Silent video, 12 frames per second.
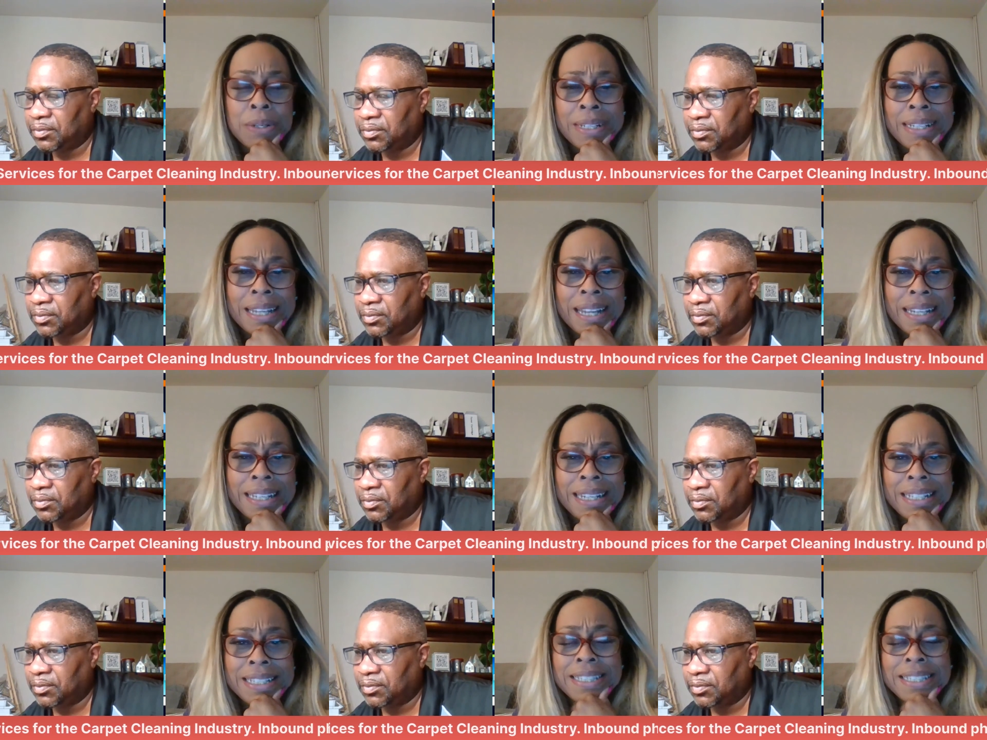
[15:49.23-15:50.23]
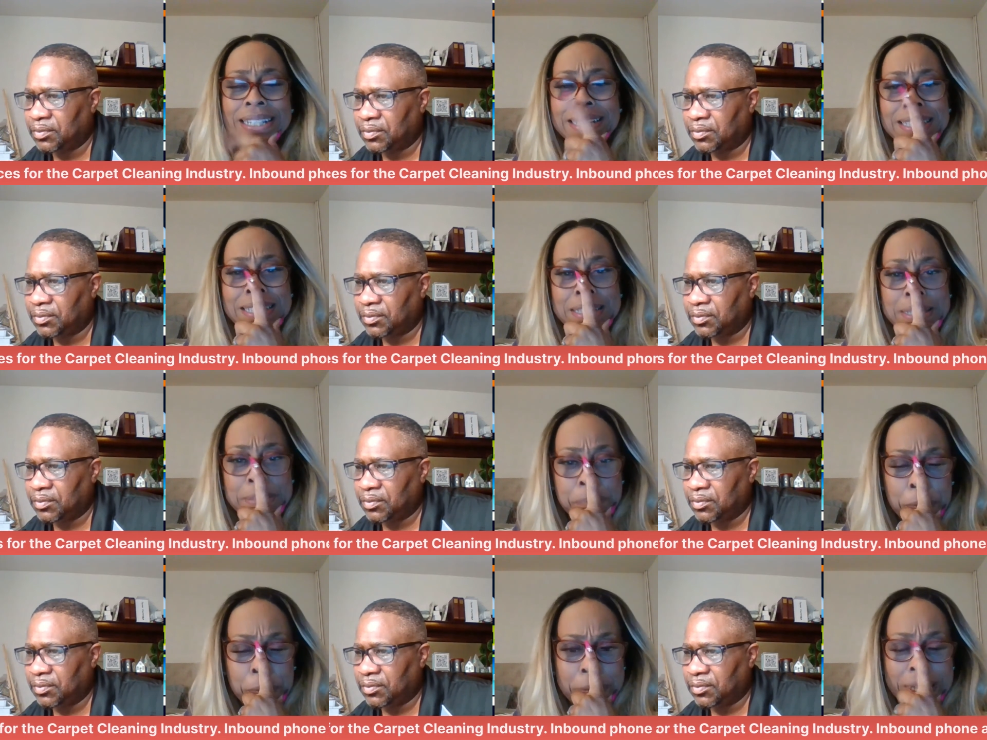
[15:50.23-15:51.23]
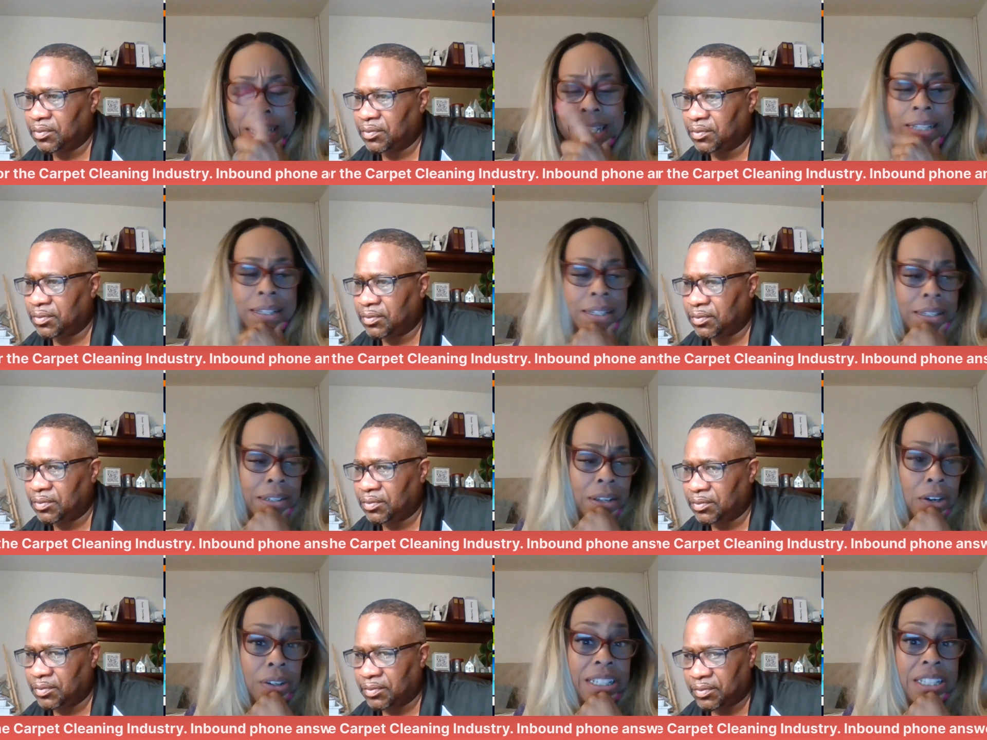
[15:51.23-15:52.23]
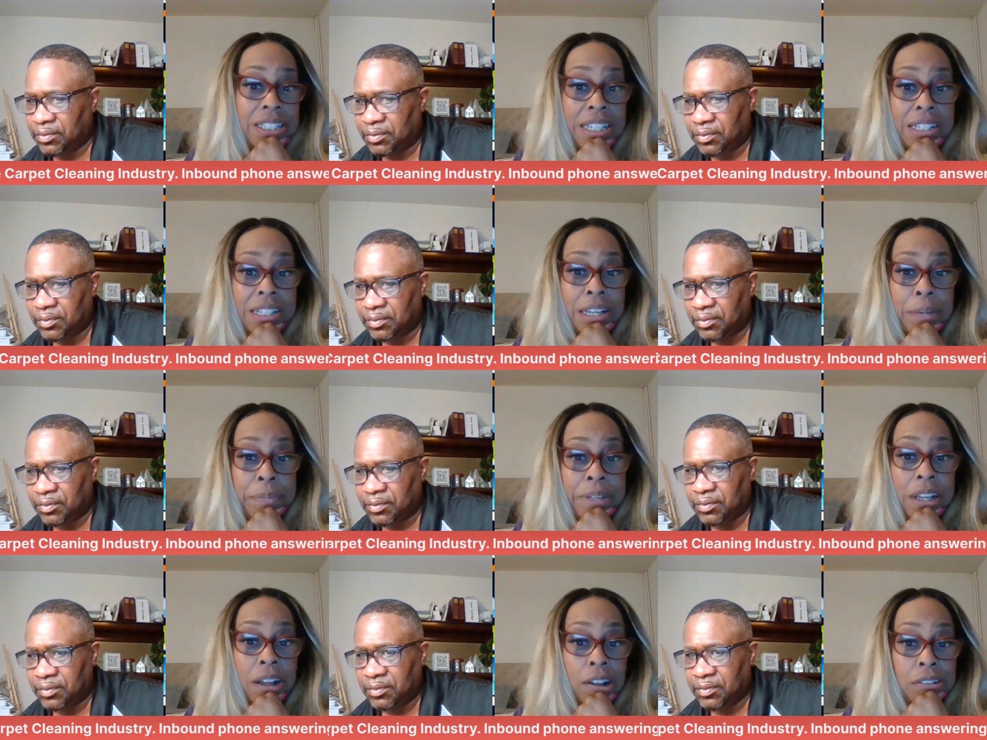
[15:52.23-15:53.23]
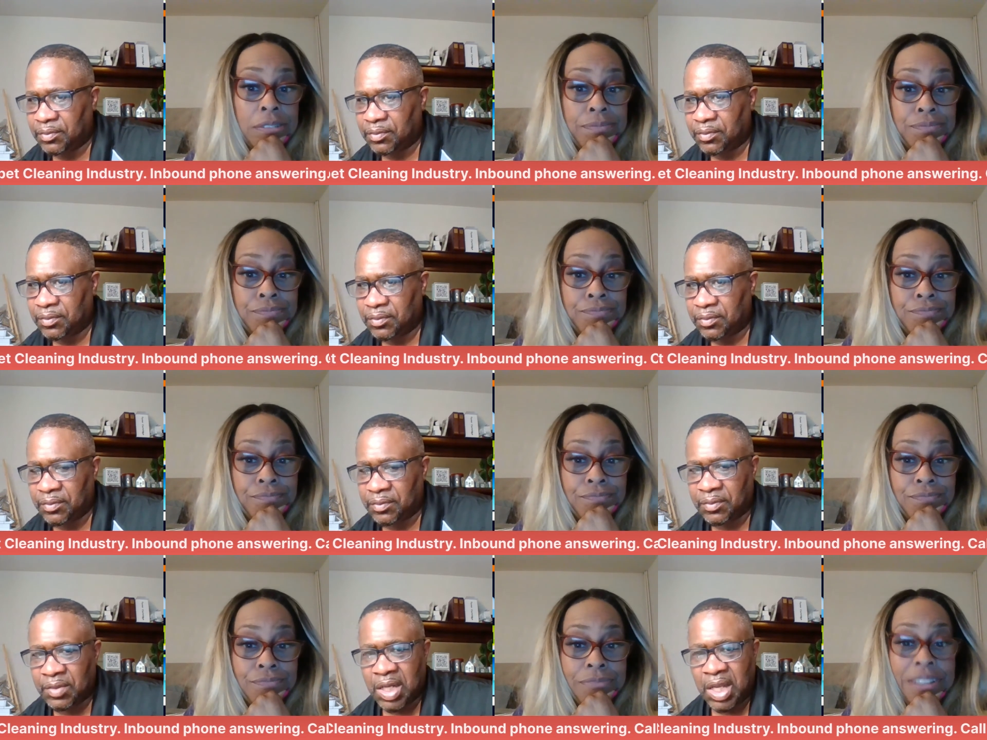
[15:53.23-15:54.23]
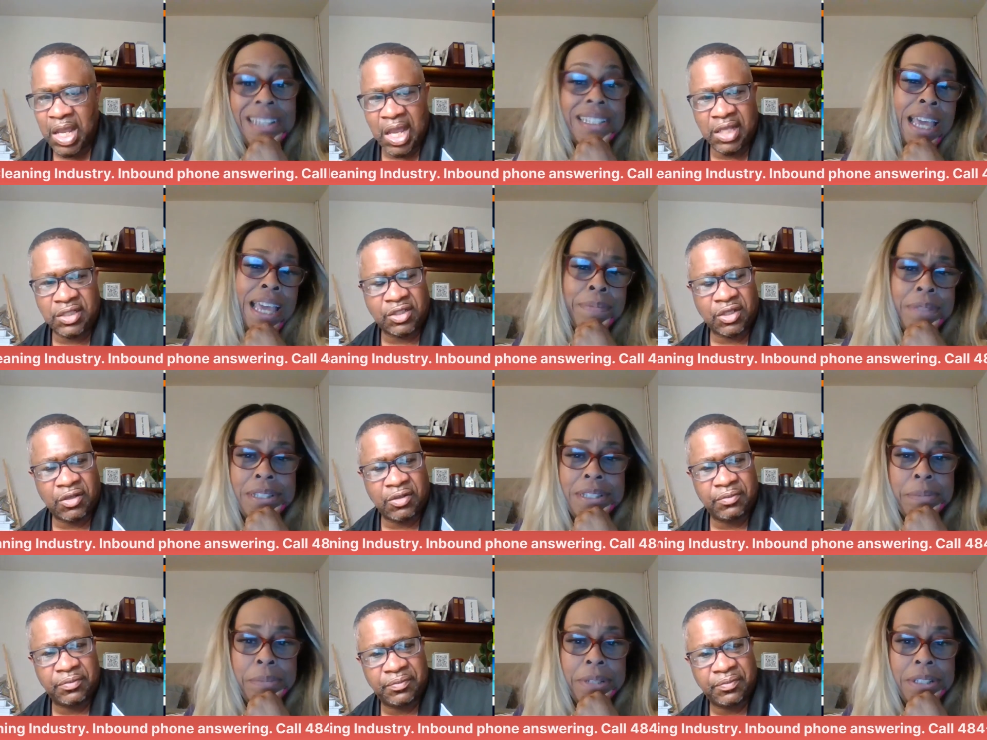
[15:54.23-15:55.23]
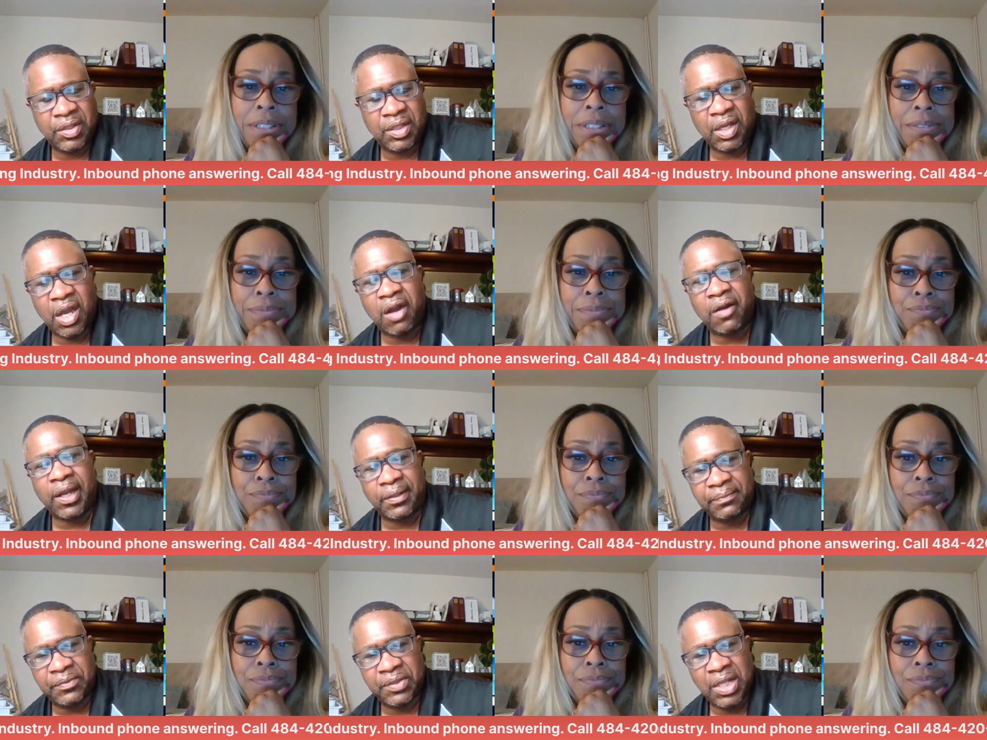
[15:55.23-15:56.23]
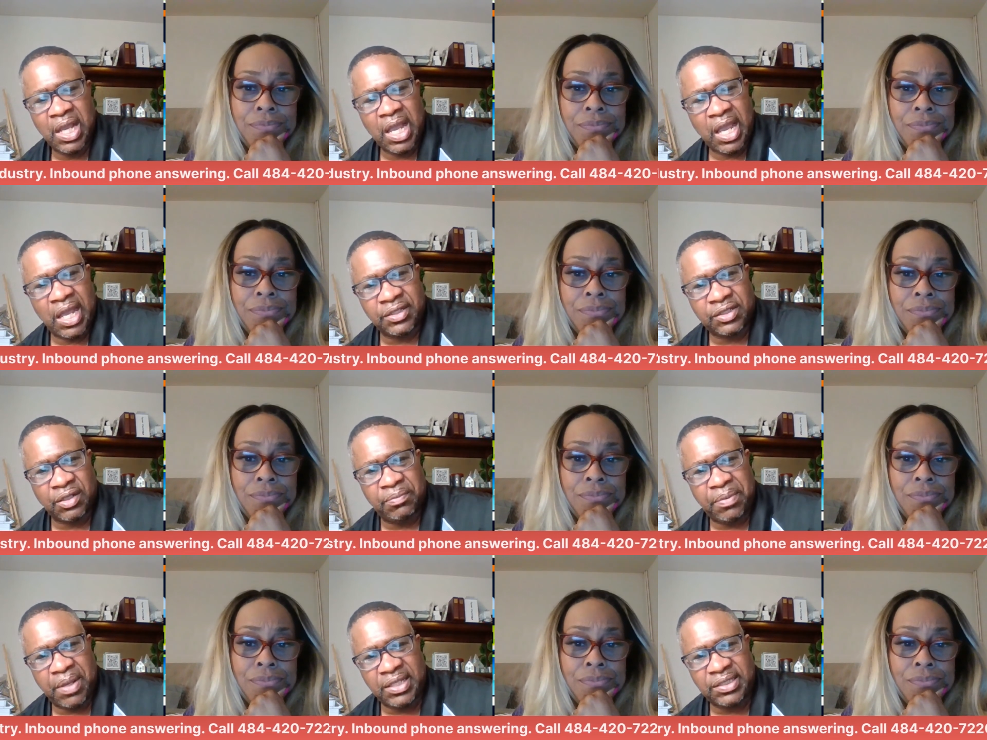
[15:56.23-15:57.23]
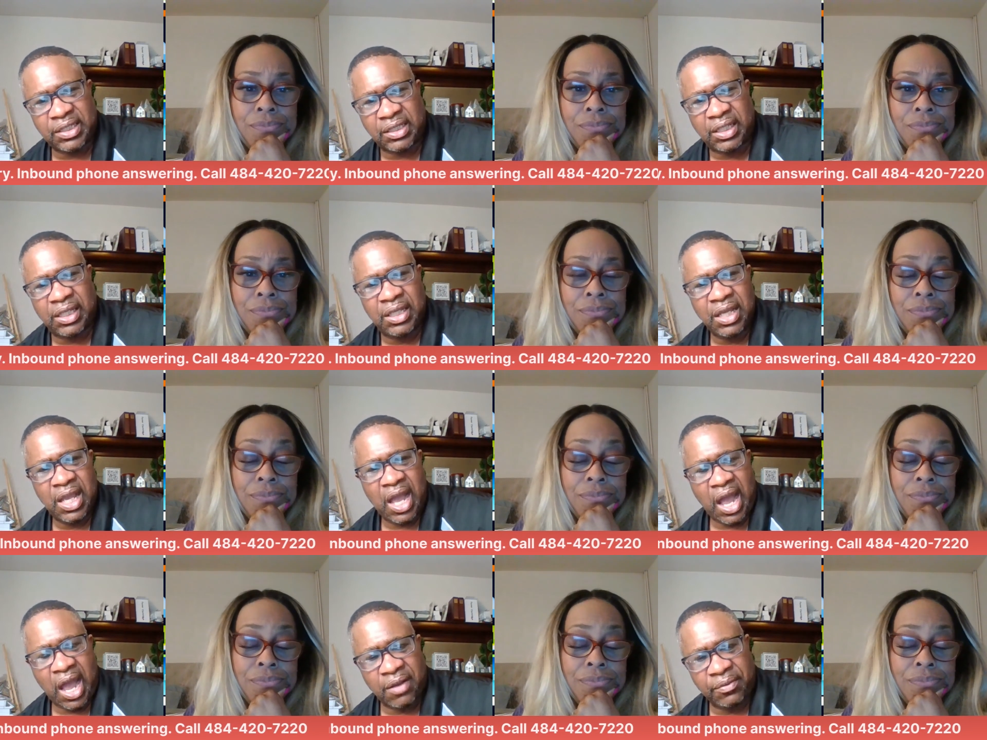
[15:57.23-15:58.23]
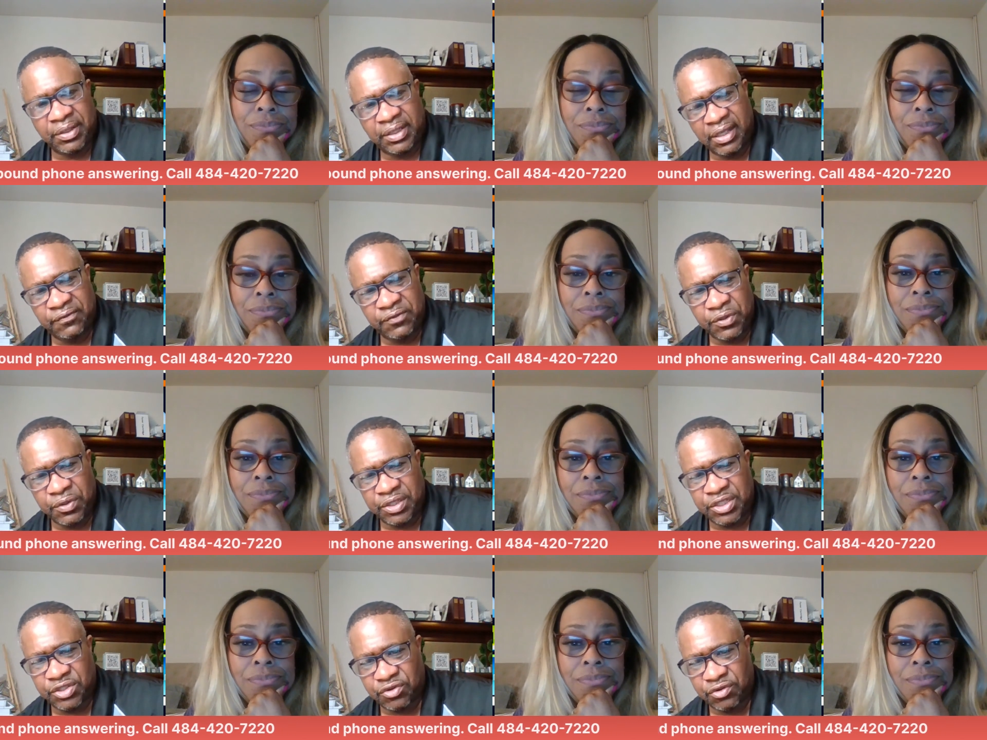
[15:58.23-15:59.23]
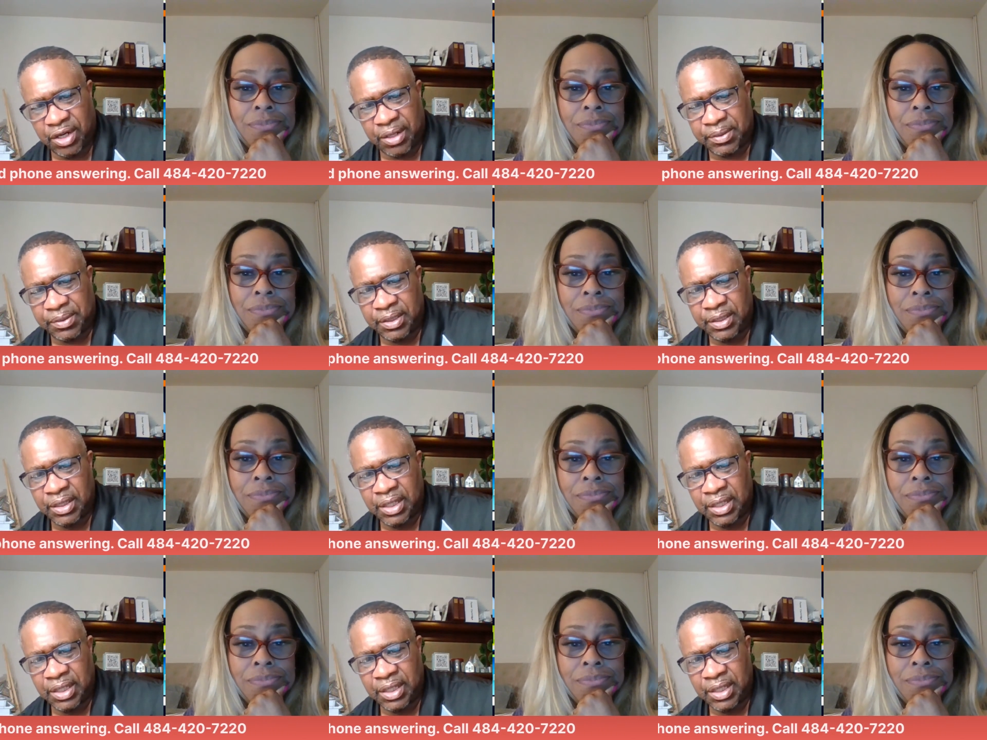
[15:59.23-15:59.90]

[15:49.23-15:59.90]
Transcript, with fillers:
Speaker 1: only 99 cents per minute on each incoming call. And it's capped at 10
Speaker 2: minutes. All right. And so basically, I would give you a script,